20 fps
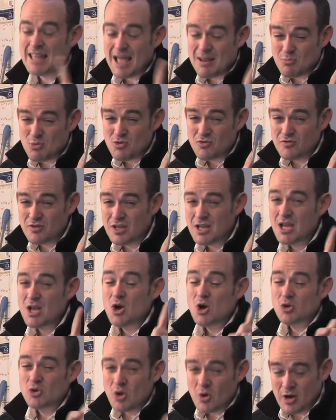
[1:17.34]
that movie,
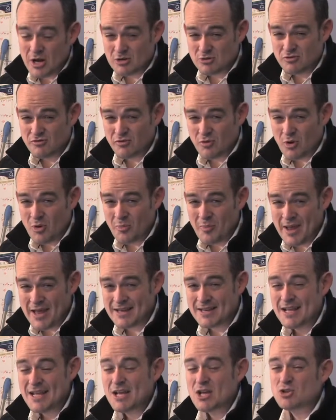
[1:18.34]
No Country for Old
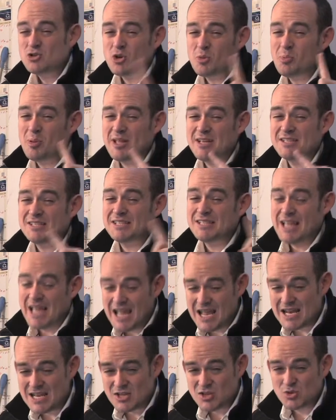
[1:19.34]
Men, took place in the
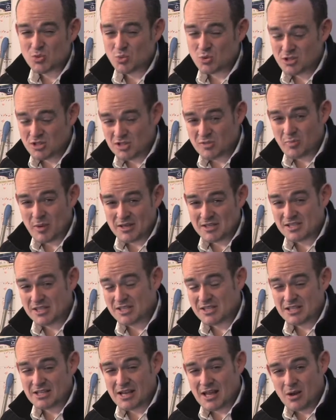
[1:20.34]
80s, which is
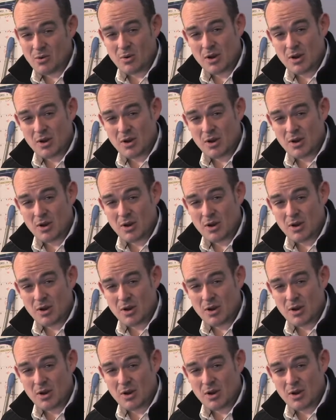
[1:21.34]
basically now